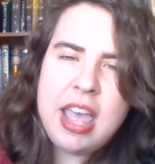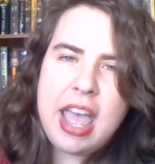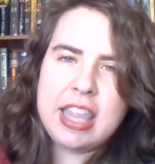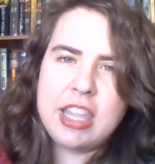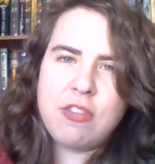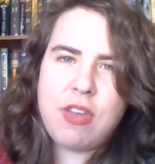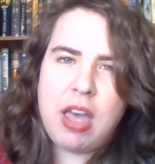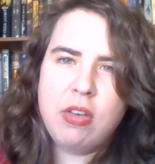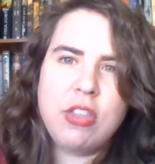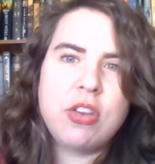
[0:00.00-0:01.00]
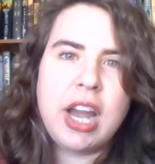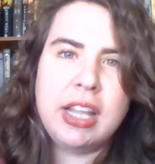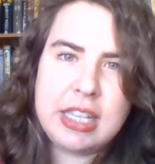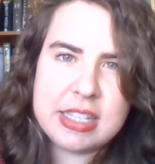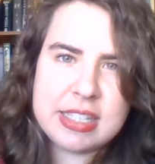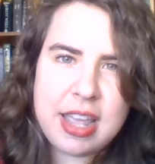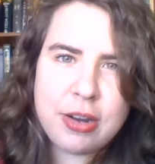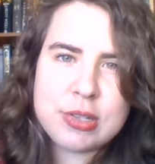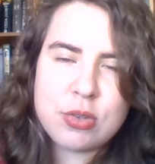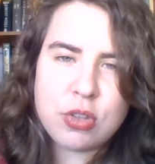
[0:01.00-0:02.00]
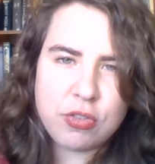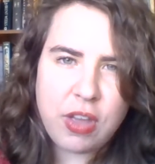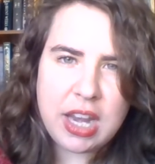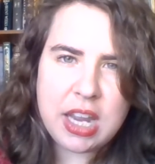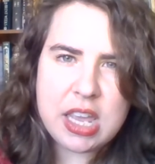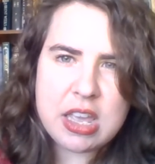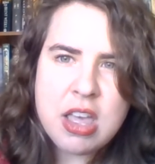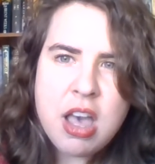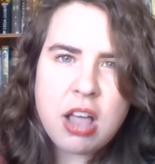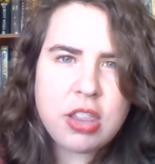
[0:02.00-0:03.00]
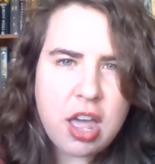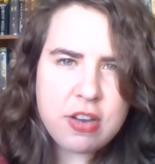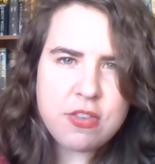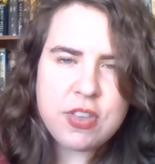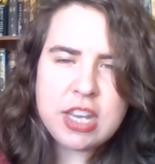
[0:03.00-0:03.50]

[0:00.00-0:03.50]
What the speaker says: and they found other aliens there, so they're fighting a lot of